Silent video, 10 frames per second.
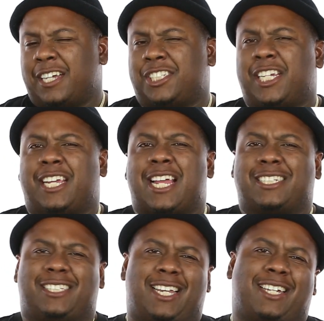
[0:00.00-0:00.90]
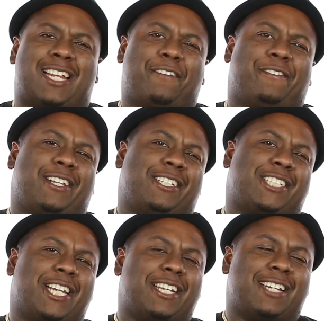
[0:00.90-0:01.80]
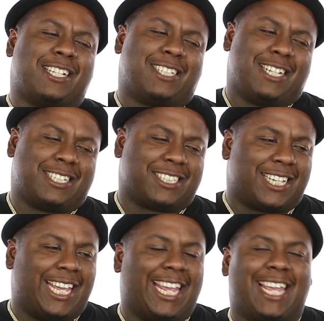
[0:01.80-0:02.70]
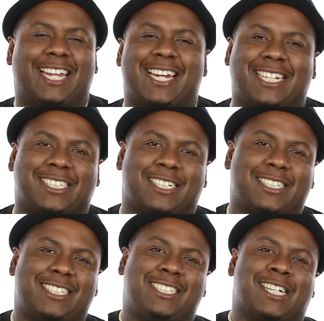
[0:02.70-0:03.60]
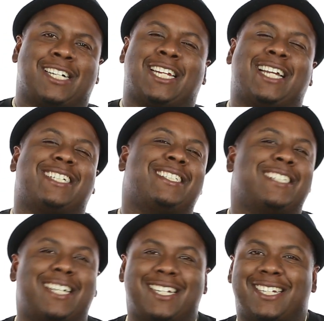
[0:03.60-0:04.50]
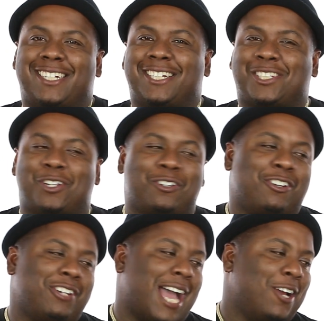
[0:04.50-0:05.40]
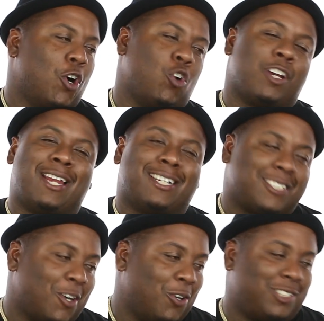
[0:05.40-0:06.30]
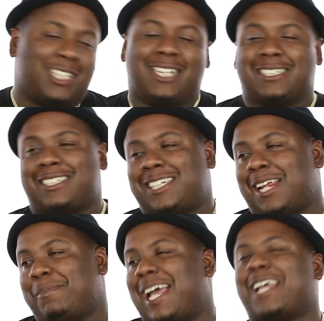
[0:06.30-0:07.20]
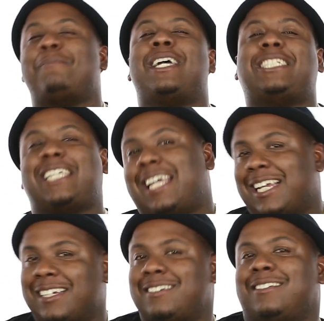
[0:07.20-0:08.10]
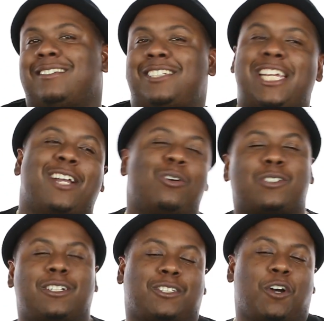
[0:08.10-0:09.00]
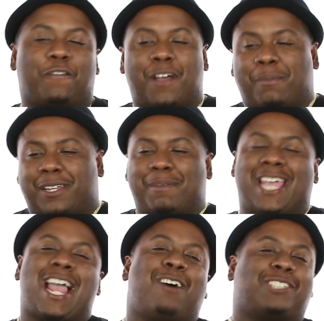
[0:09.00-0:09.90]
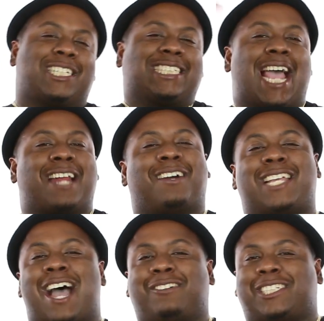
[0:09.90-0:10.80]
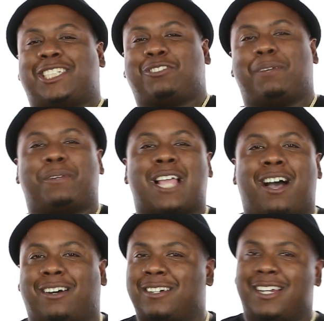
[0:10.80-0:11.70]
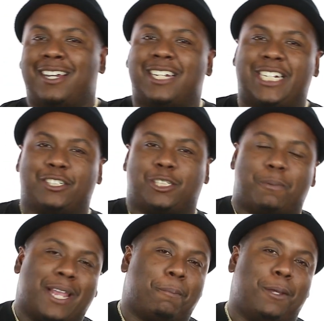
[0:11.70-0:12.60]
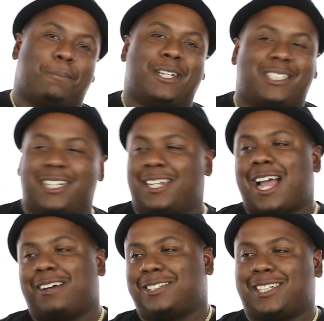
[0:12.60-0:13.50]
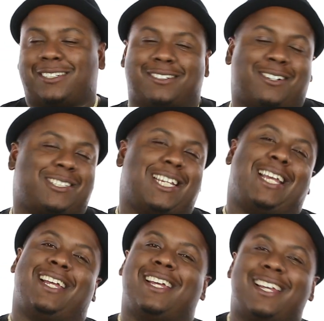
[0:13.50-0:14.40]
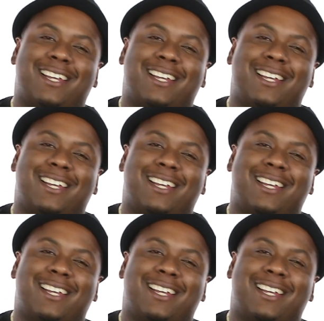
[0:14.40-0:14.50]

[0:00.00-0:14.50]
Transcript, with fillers: Yeah, jit. That's yeah, definitely jit. That's that's a kid. That's a young nigga. So you know you got the older niggas, the OGs and shit. They be like, come here, Jit. Jit, go to the store for me. Man, y'all just tighten up. Y'all just tripping. Y'all disrespecting people and shit. Y'all just, know what I'm saying?